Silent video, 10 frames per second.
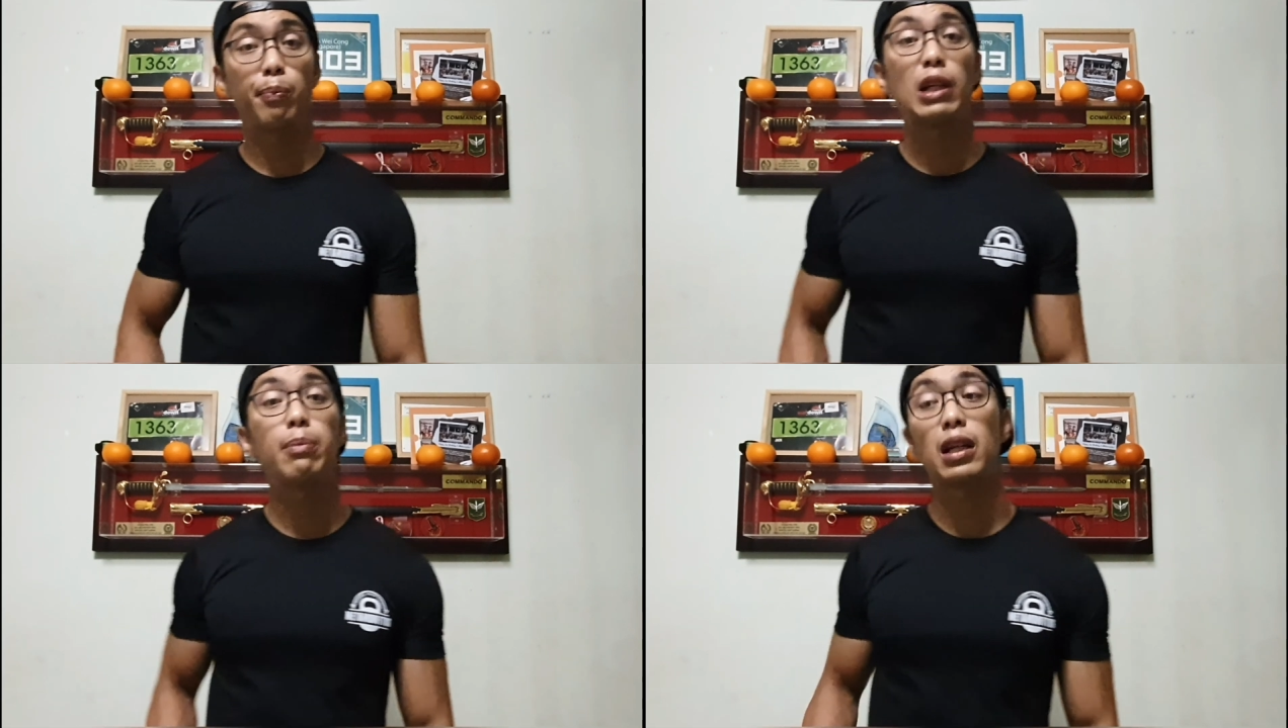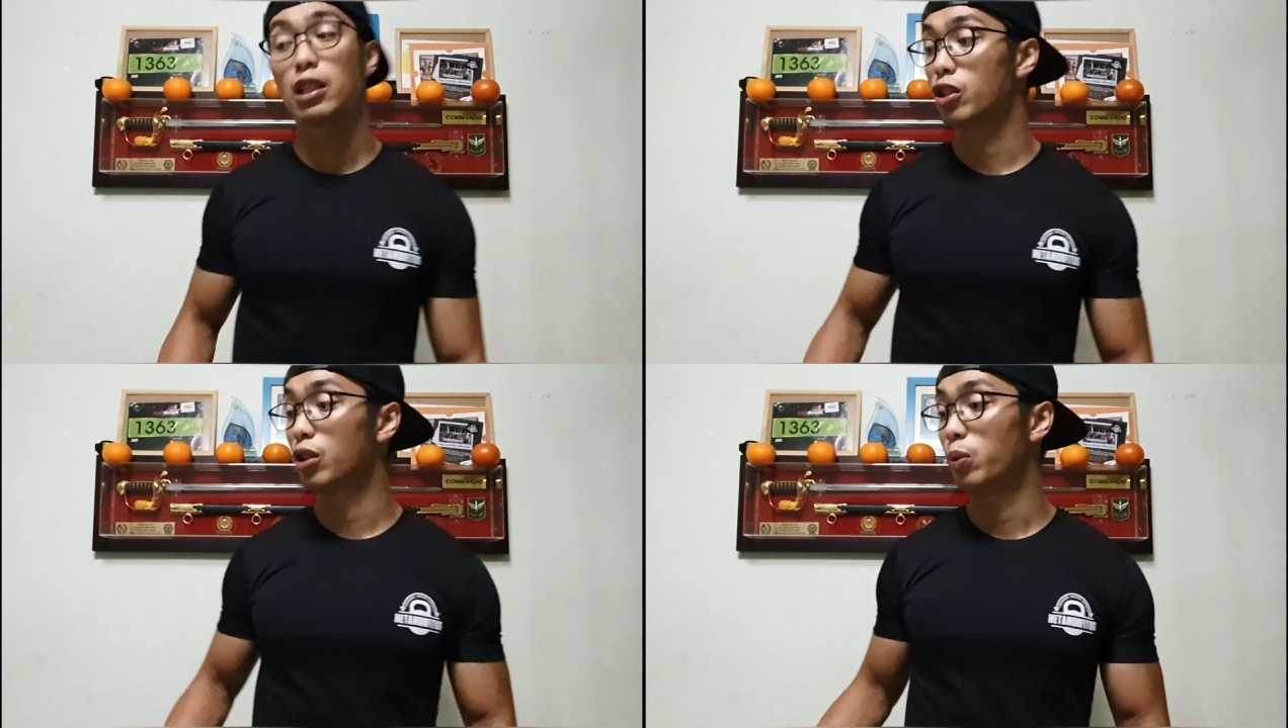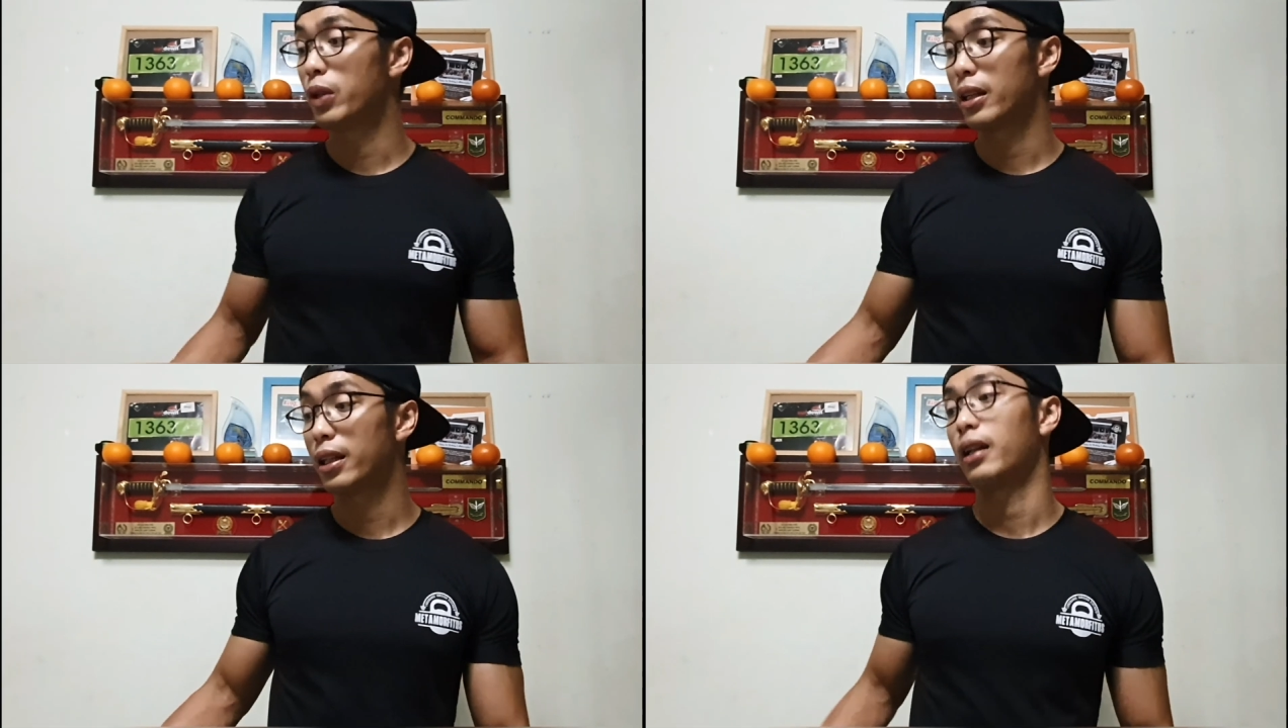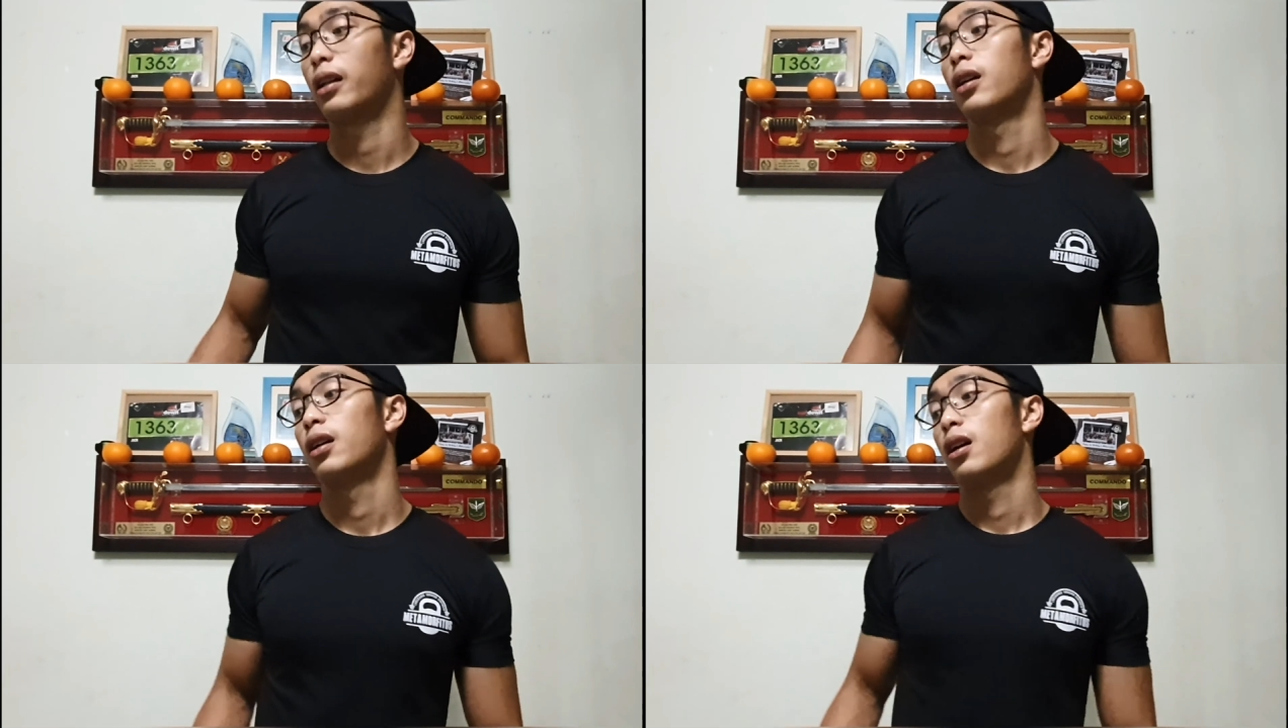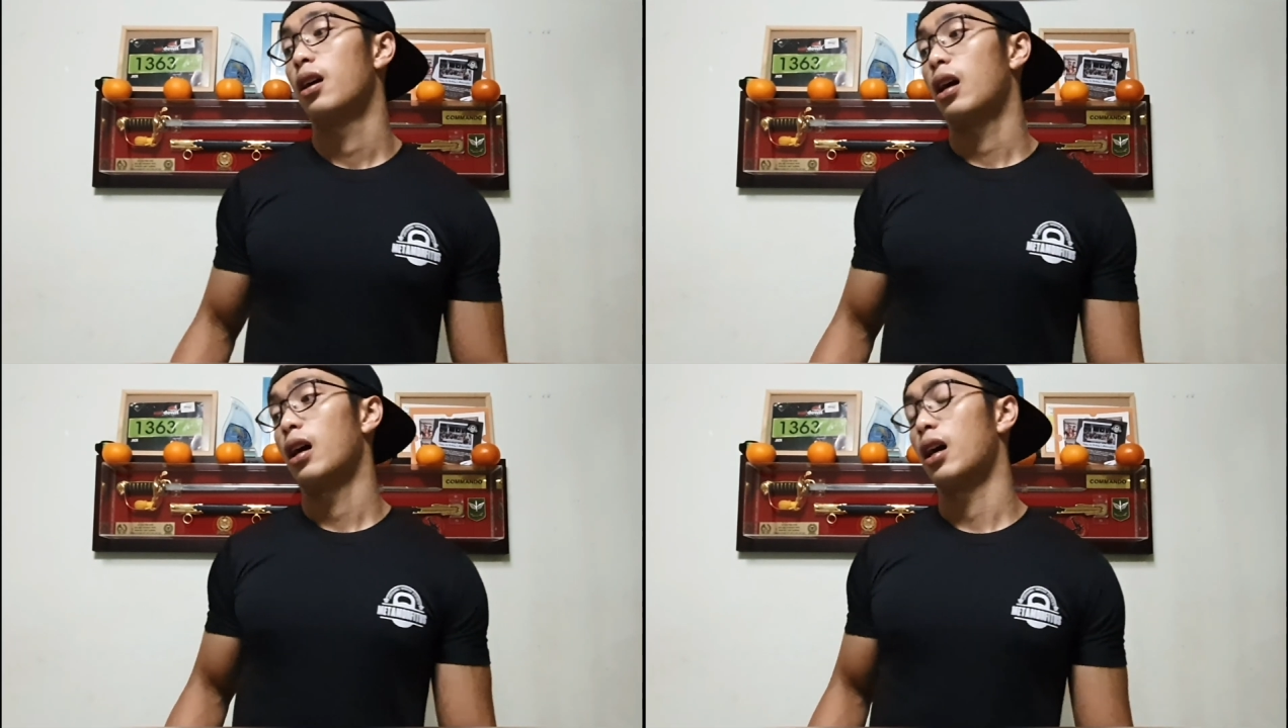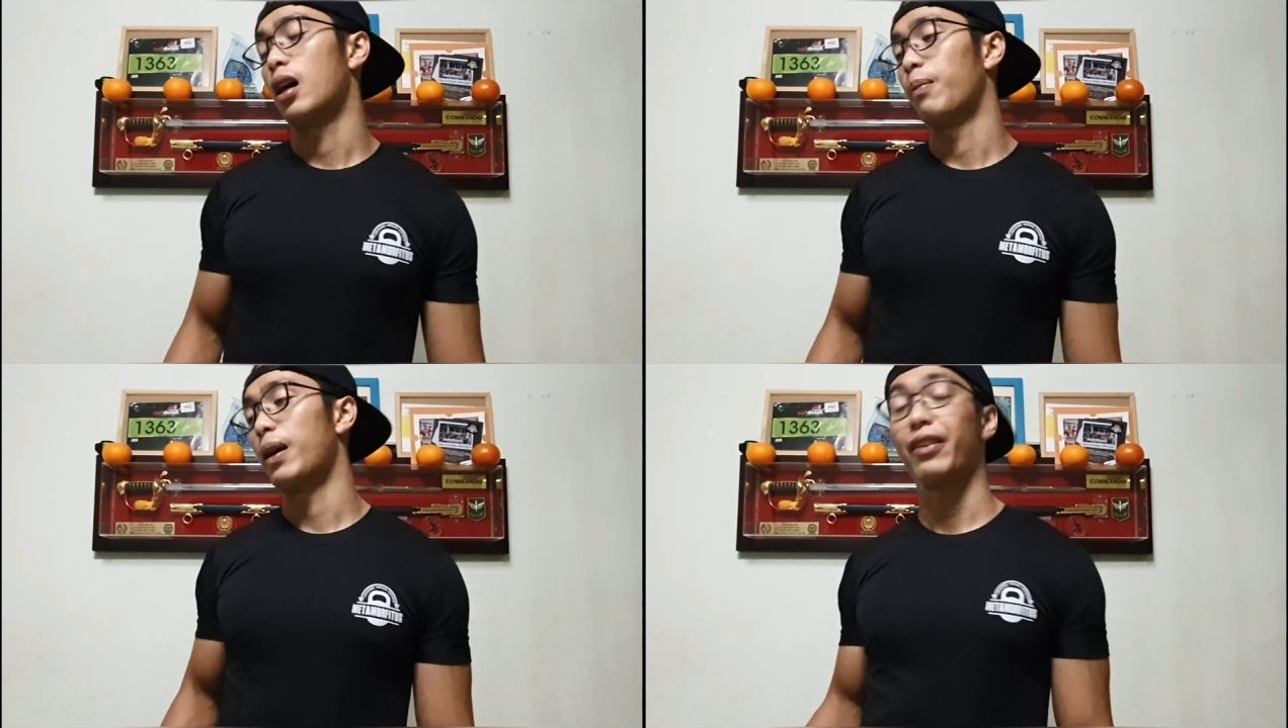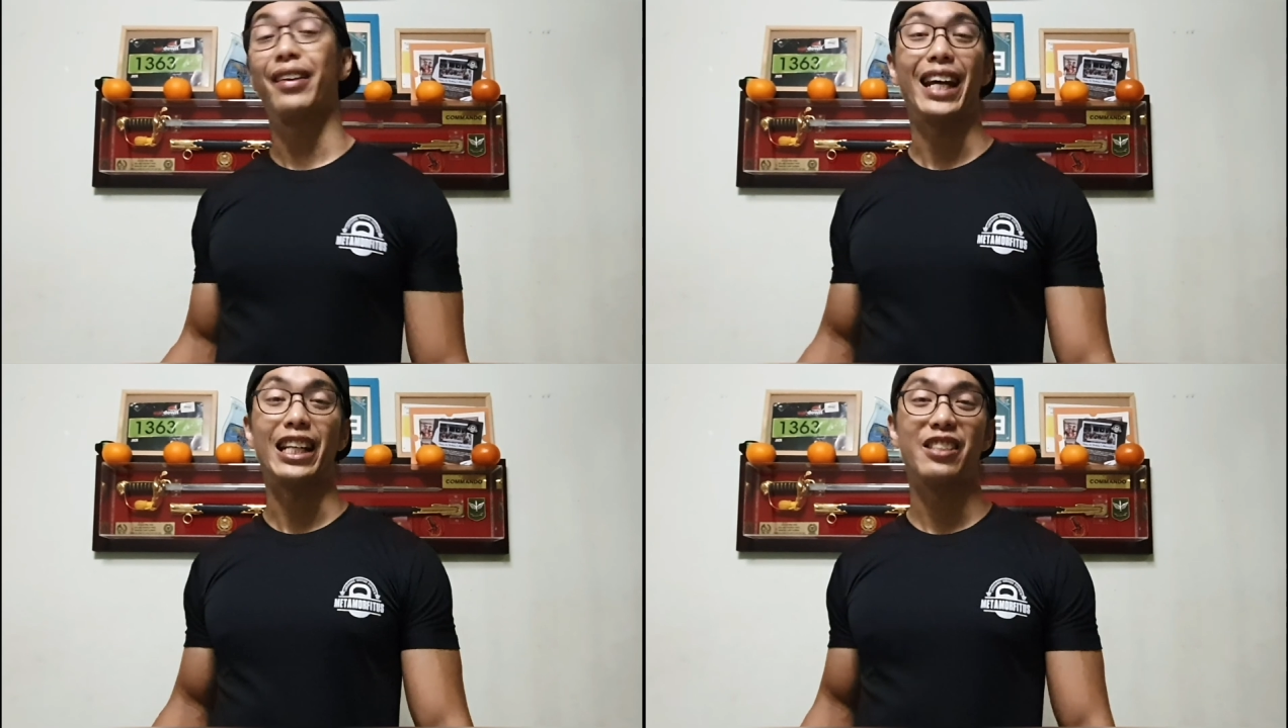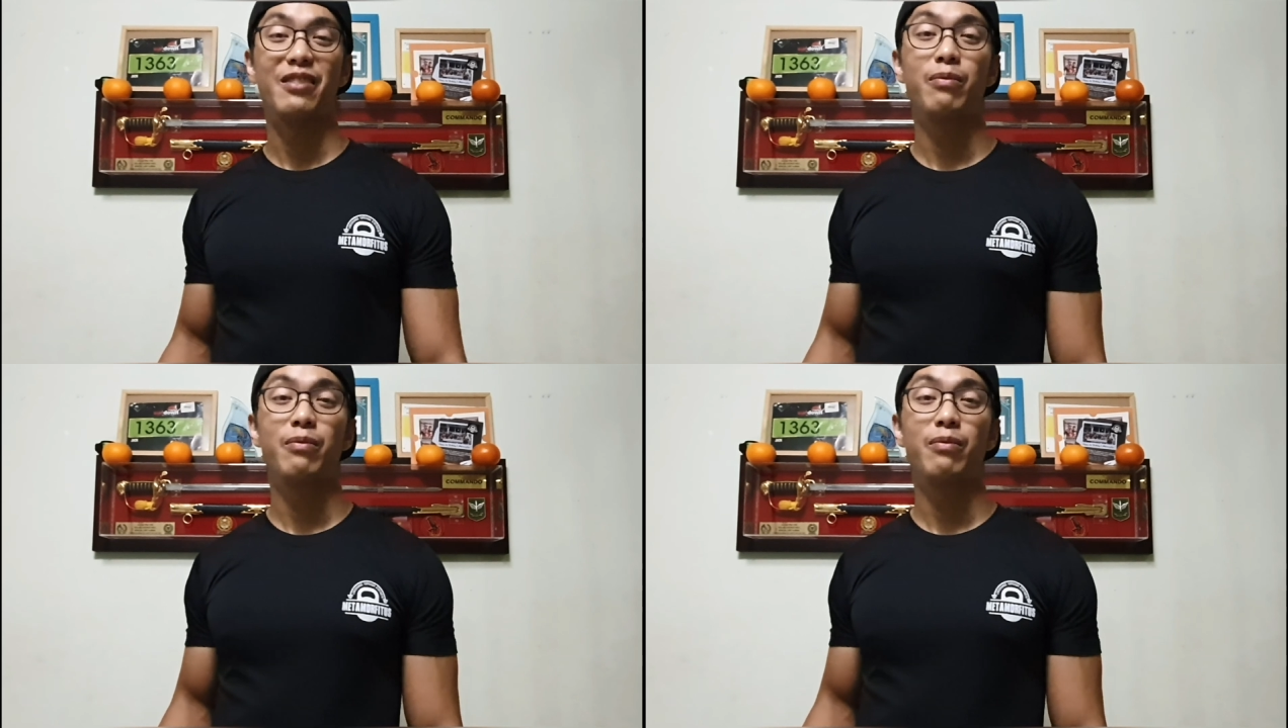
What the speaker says: pretty much we are done after that.